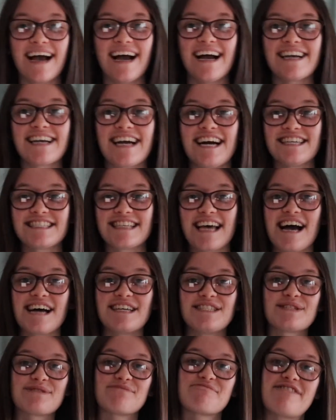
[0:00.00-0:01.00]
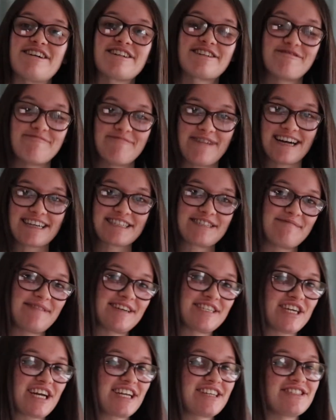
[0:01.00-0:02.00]
Hi guys and welcome back to my
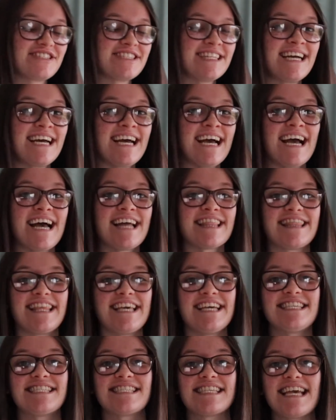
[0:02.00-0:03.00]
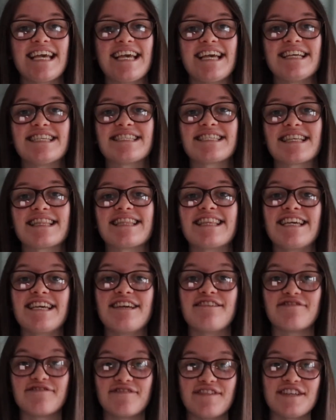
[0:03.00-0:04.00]
channel. This is
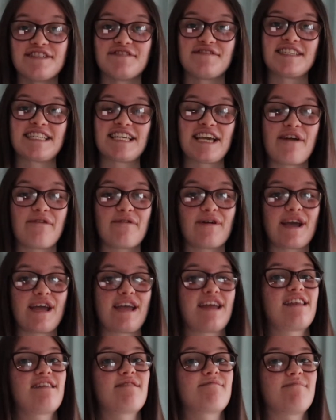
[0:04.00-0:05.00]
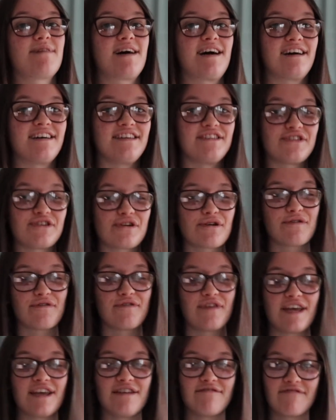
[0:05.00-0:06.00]
the first video in my
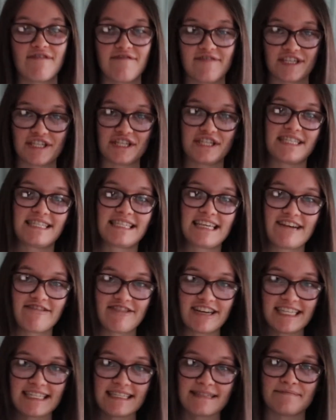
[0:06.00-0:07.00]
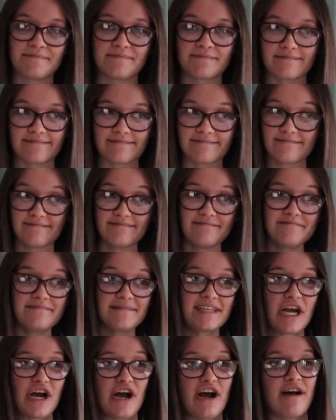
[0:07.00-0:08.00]
geography revision series.
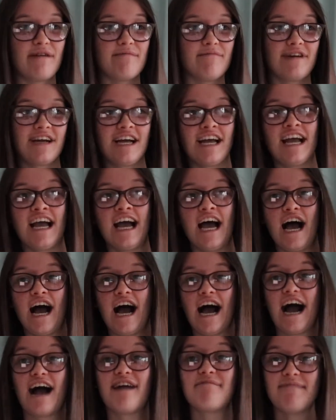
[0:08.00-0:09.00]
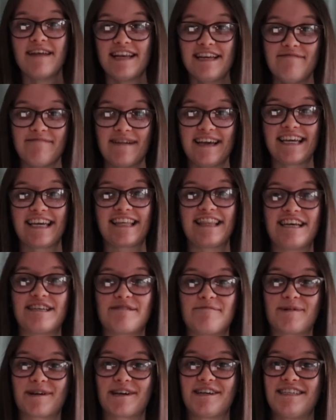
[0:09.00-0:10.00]
Um, I'm mainly making this
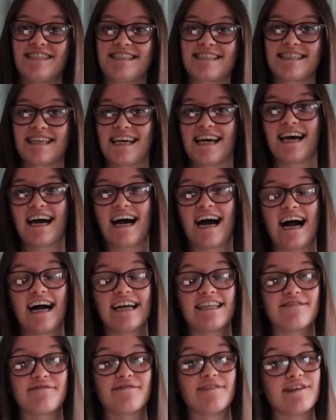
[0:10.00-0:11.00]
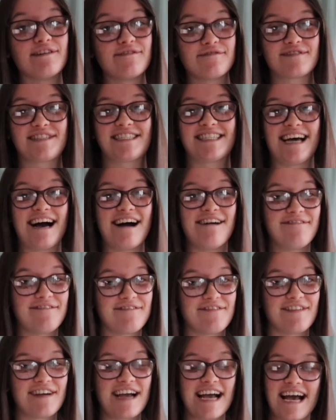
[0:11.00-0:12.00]
because I'd have loved to
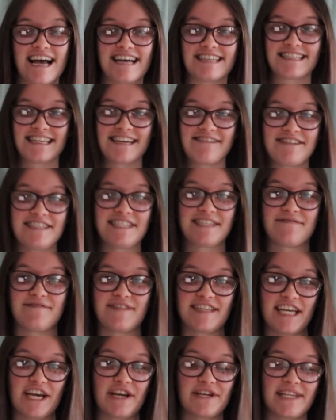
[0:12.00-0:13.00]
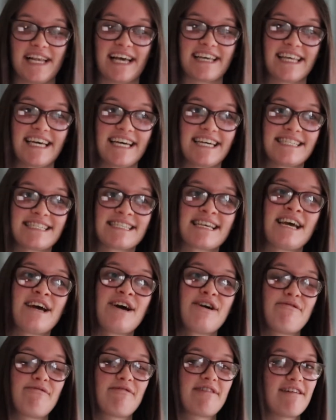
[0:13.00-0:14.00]
have a series of videos like this
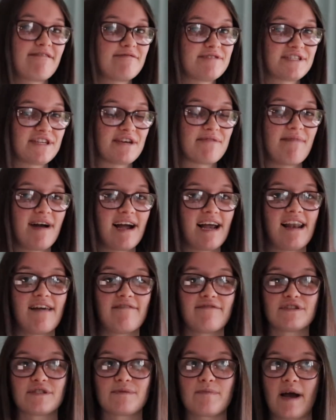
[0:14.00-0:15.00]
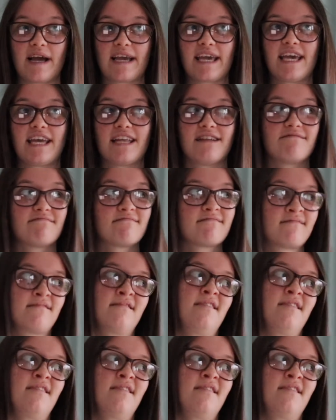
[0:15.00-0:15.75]
when I was doing my levels back in,